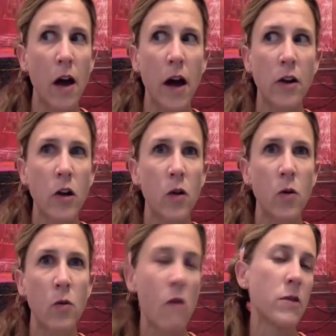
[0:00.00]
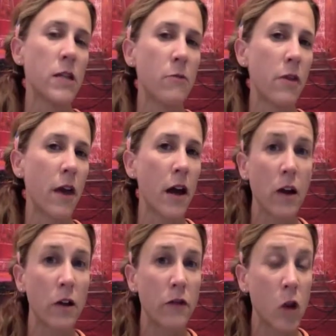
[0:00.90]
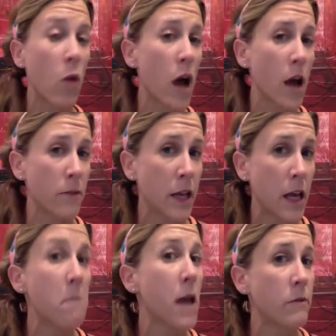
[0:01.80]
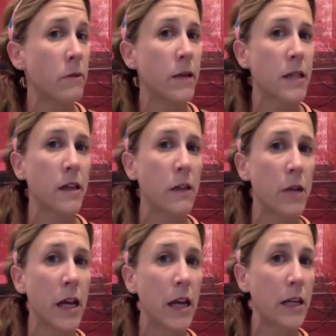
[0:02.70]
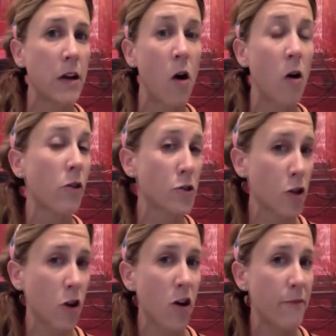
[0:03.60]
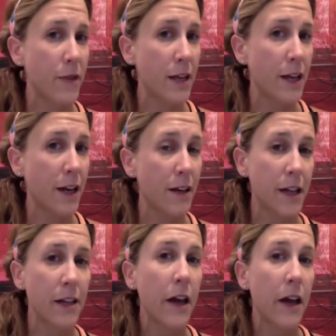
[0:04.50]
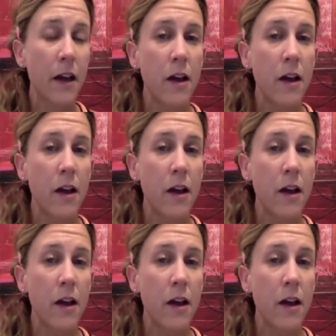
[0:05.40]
I don't know what was up with that. I don't even know why. I'm thinking maybe because I eliminated all the sugar I've been eating lately.